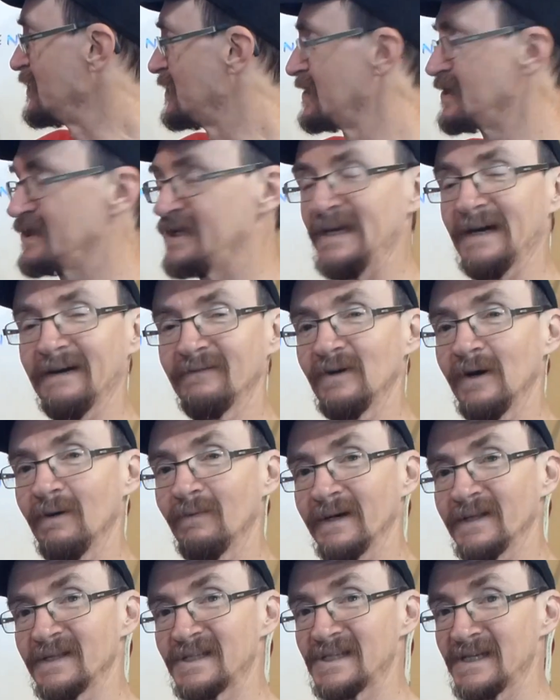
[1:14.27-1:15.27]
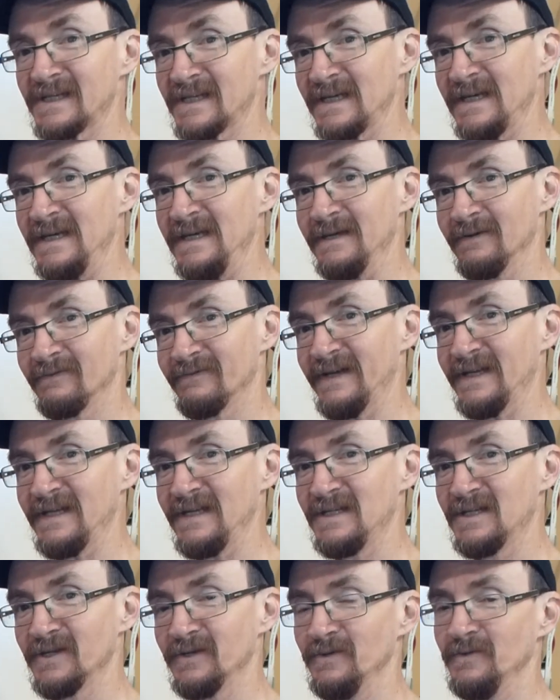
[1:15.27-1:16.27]
you can see, I've got one sitting here
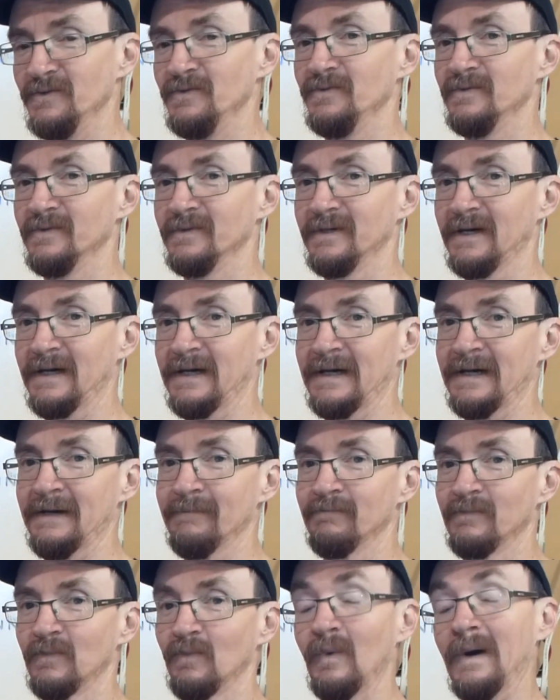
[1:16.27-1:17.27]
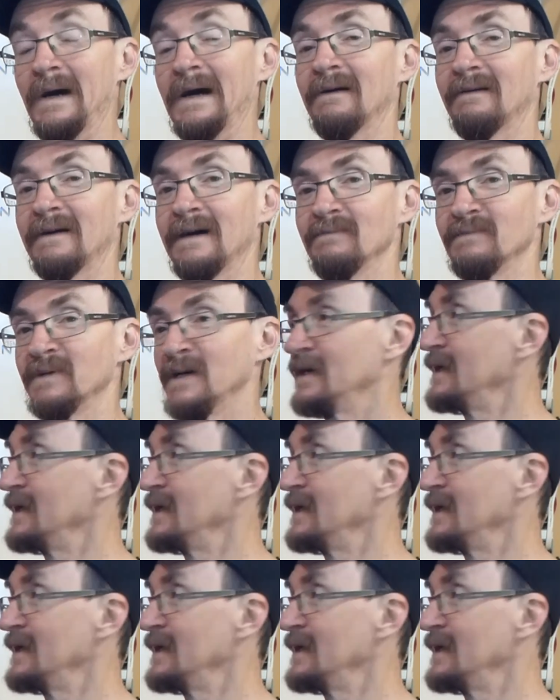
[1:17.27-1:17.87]
ready to wire up